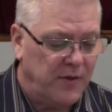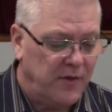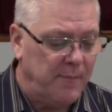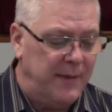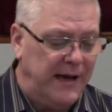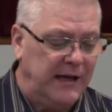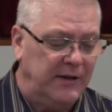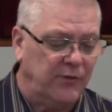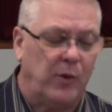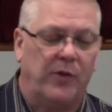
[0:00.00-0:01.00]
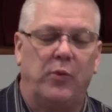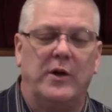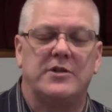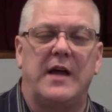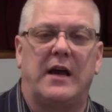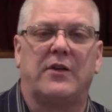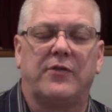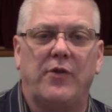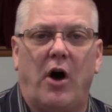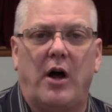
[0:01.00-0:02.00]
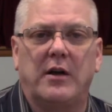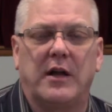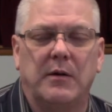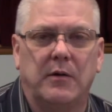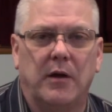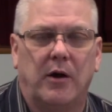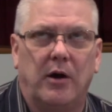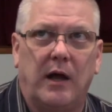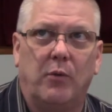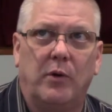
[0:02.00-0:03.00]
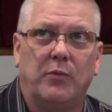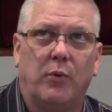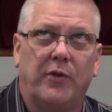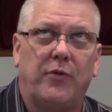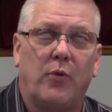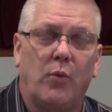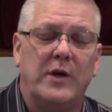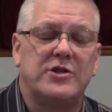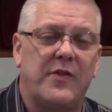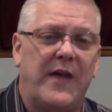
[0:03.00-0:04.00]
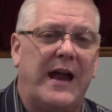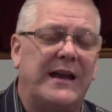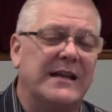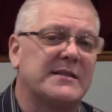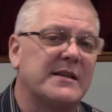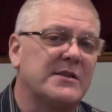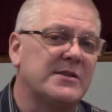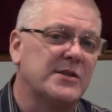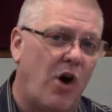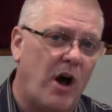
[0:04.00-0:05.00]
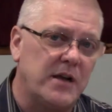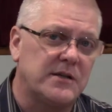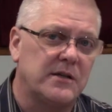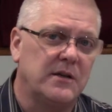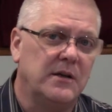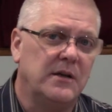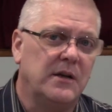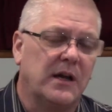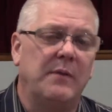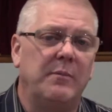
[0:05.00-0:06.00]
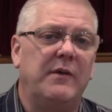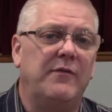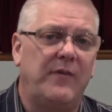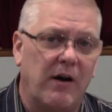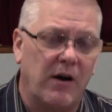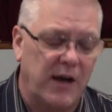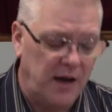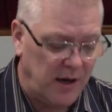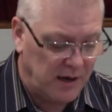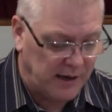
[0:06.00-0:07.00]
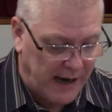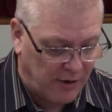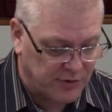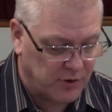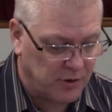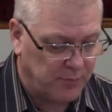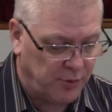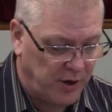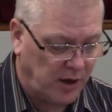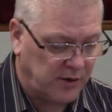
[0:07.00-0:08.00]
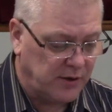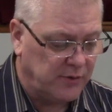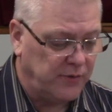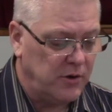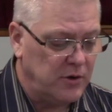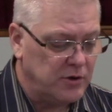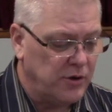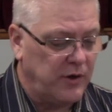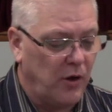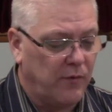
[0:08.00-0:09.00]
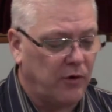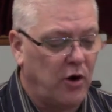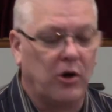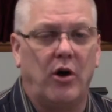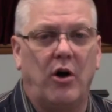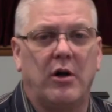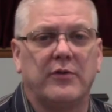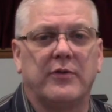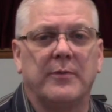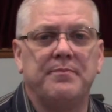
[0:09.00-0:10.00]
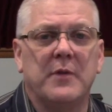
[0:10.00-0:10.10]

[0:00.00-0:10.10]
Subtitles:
the means with which that is with which that is sought can be very counterproductive to the overall cause.